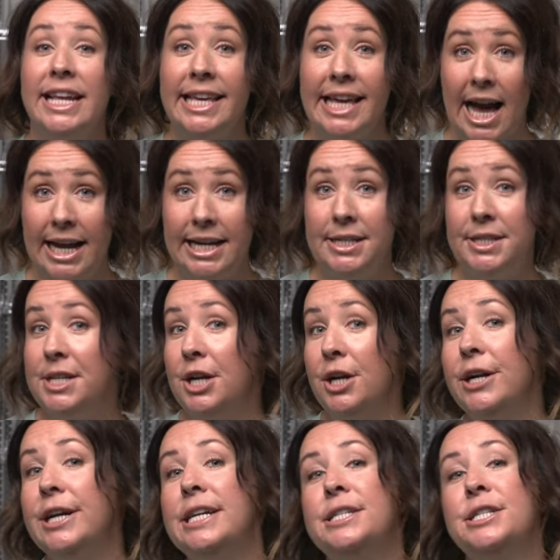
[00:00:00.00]
Guide
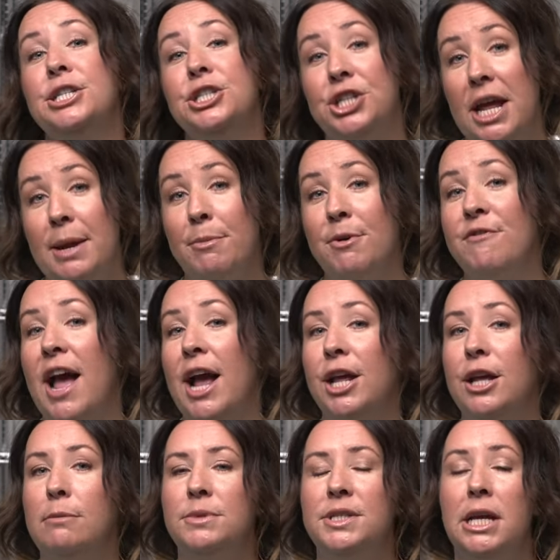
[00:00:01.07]
Series Chamber
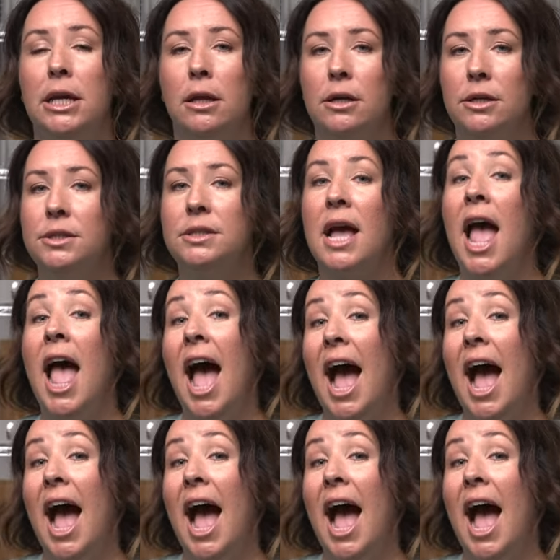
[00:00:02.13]
Vacuum Sealers.